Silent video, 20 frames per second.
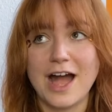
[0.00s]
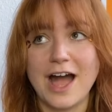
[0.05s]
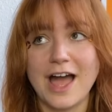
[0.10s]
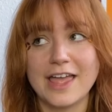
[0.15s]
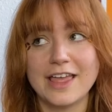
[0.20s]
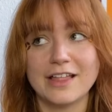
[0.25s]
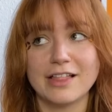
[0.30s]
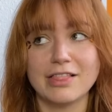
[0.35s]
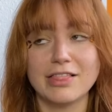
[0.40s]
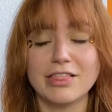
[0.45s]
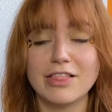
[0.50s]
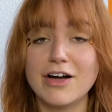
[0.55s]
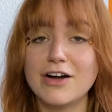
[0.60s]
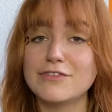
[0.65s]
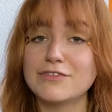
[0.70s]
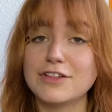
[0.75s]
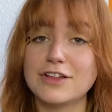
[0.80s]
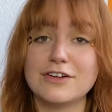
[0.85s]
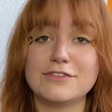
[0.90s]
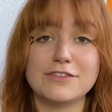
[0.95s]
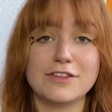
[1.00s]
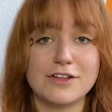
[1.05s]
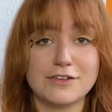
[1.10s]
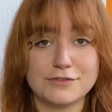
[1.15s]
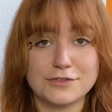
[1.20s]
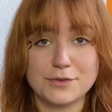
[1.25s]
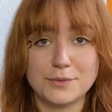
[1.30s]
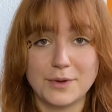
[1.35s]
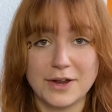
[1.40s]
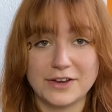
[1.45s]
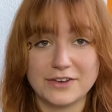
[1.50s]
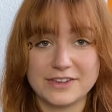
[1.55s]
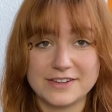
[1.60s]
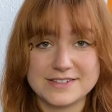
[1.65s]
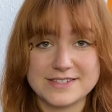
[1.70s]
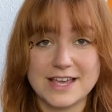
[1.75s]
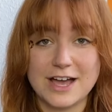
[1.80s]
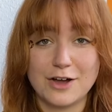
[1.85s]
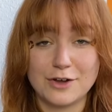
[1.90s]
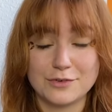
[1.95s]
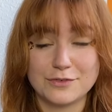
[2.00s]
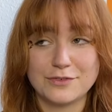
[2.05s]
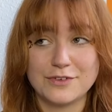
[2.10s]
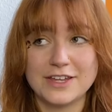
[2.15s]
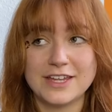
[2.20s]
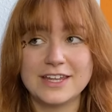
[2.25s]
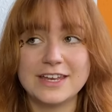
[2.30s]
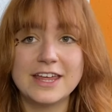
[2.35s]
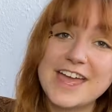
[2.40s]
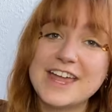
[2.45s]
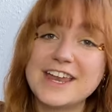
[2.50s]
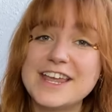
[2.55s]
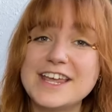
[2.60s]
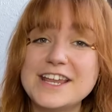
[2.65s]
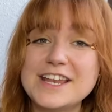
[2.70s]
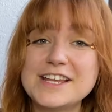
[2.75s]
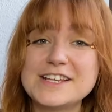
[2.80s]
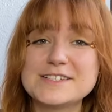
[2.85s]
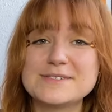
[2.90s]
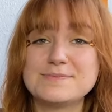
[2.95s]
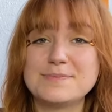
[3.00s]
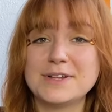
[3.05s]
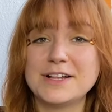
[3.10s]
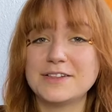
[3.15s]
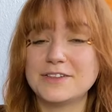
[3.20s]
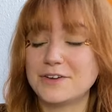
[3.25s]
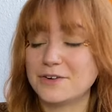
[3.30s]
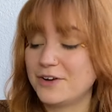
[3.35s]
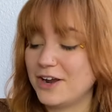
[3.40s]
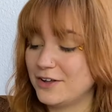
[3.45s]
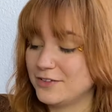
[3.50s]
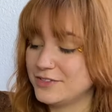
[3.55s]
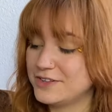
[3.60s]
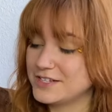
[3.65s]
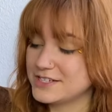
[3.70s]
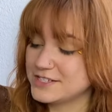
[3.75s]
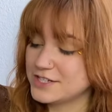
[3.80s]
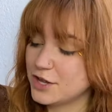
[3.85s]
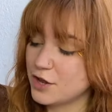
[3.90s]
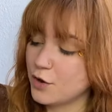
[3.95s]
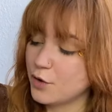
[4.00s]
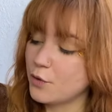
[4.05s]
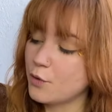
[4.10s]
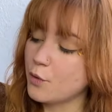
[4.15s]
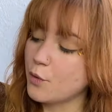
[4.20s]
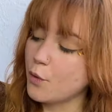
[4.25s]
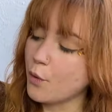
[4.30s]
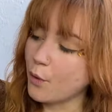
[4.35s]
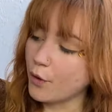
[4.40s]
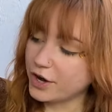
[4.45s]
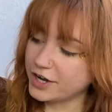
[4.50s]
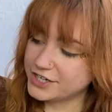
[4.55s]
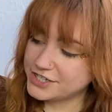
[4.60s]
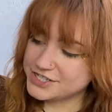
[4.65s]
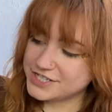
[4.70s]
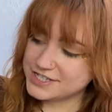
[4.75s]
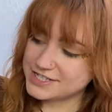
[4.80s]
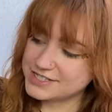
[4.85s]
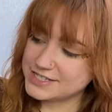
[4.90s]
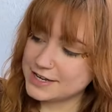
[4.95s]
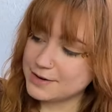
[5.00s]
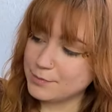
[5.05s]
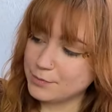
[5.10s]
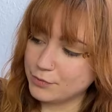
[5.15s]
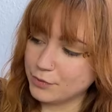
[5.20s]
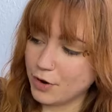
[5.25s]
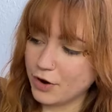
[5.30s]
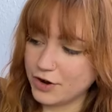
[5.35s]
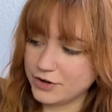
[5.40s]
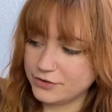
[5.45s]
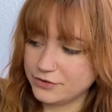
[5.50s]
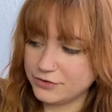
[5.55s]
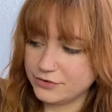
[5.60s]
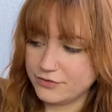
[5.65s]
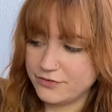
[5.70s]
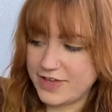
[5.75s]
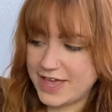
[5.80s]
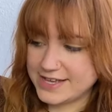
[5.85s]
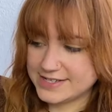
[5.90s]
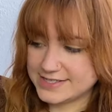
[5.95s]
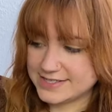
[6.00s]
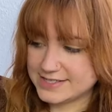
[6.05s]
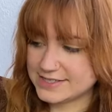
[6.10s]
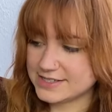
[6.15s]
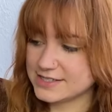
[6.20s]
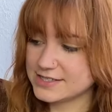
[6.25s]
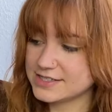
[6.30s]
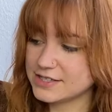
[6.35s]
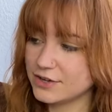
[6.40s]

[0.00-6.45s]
I love to wear this outfit, and it is built around this gorgeous embroidered vest.